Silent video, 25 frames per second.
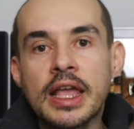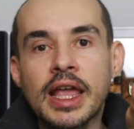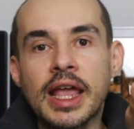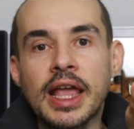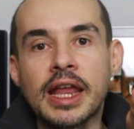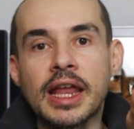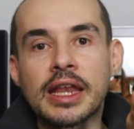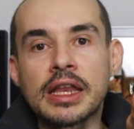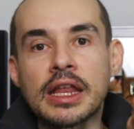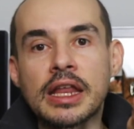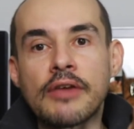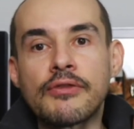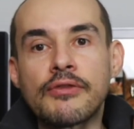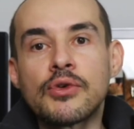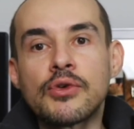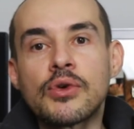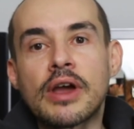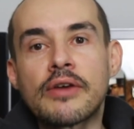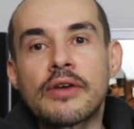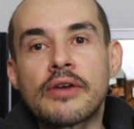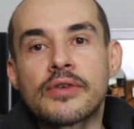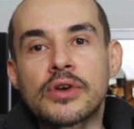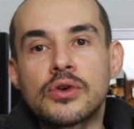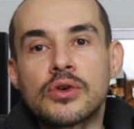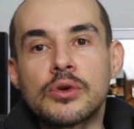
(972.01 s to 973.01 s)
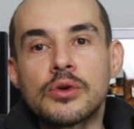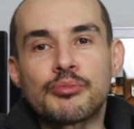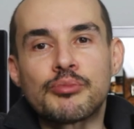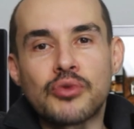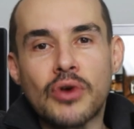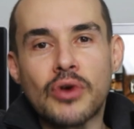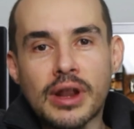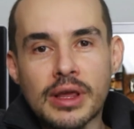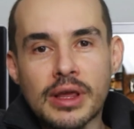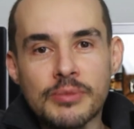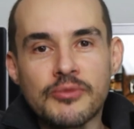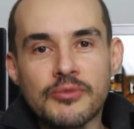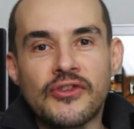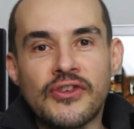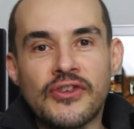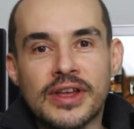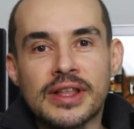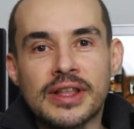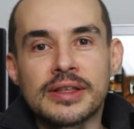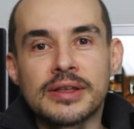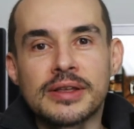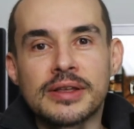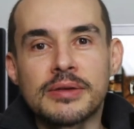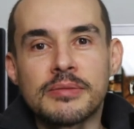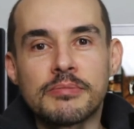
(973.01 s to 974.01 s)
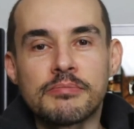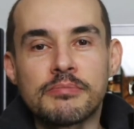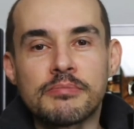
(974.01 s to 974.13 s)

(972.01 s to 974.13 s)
And if you have a good product fit,